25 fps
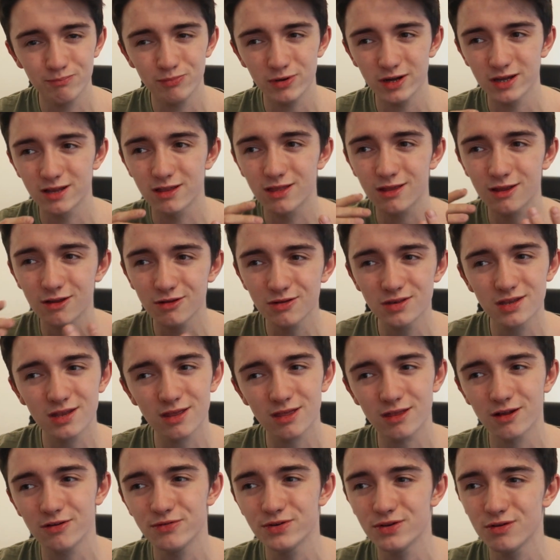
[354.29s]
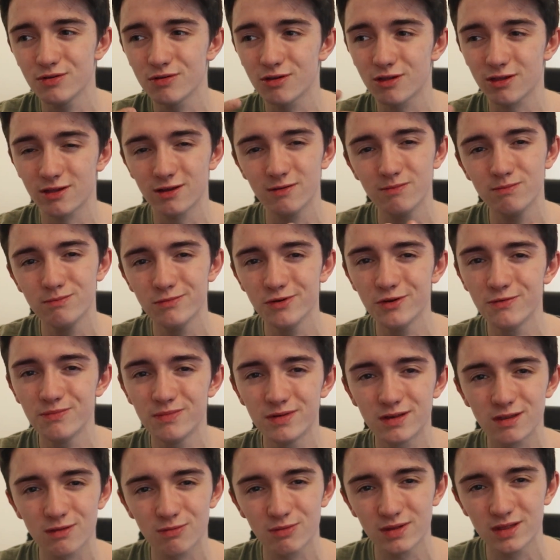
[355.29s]
but it's good to still do some
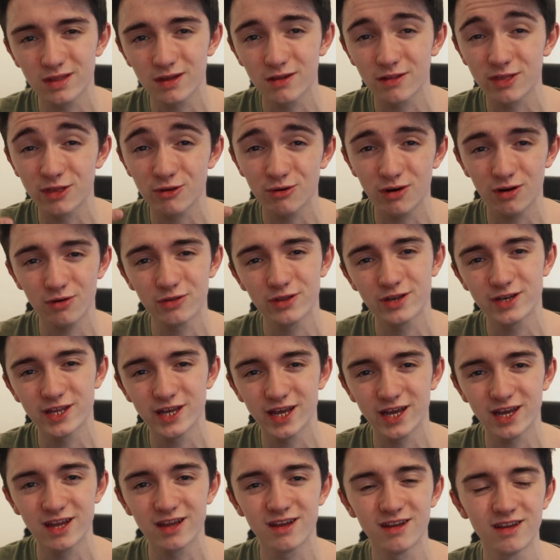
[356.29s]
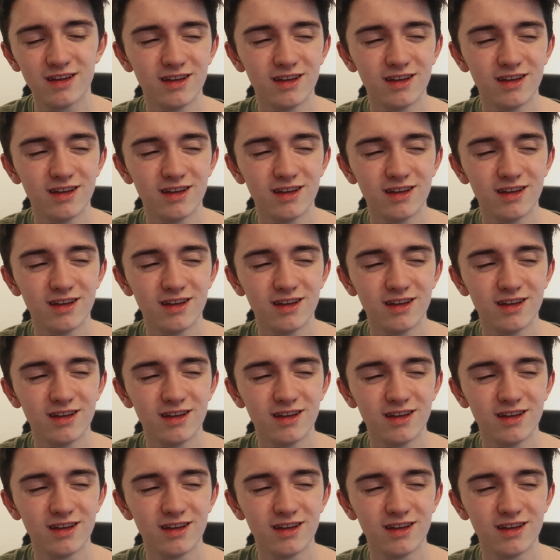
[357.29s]
movements with it throughout the day.